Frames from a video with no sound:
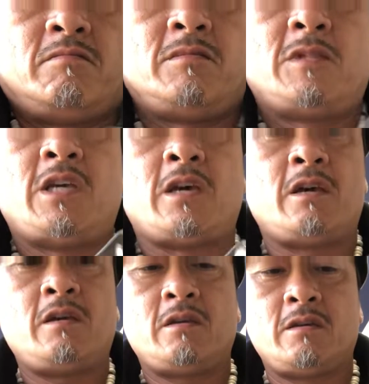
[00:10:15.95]
Okay,
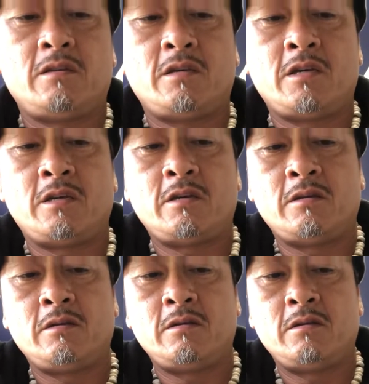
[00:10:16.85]
and
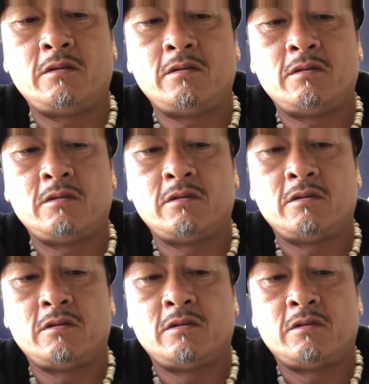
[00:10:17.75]

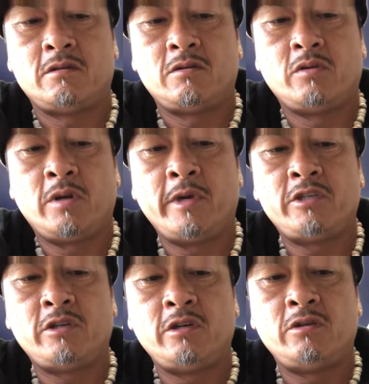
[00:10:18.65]
you want to make
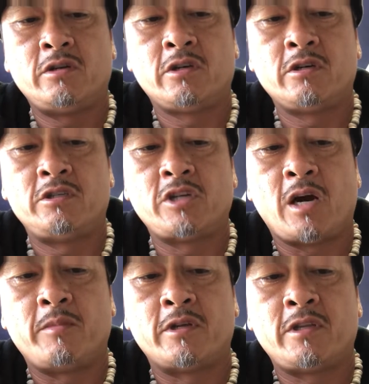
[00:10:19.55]
sure you do a good
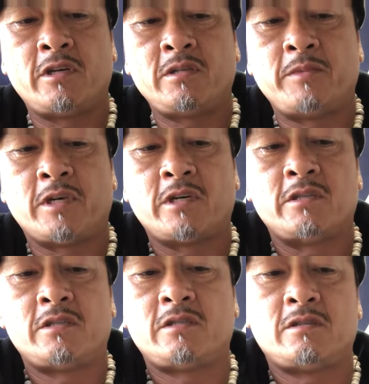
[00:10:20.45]
job on this,
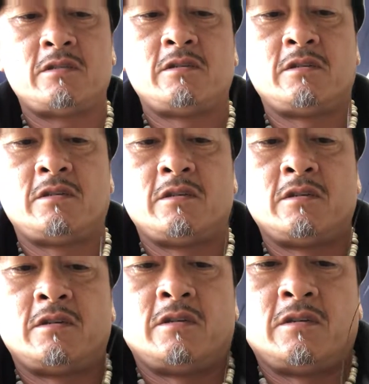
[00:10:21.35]
because
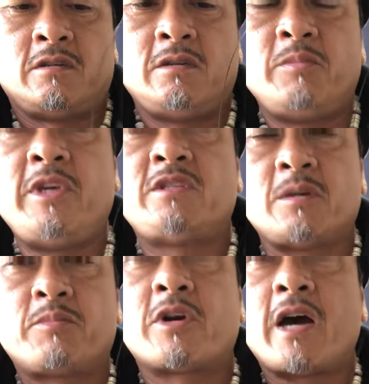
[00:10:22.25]
you'll be
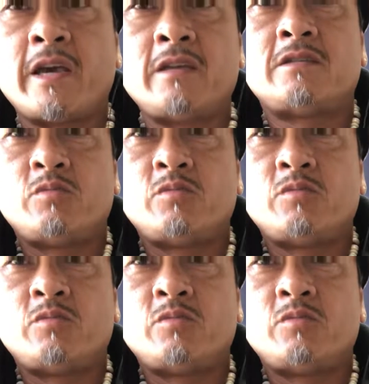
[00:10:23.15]
surprised.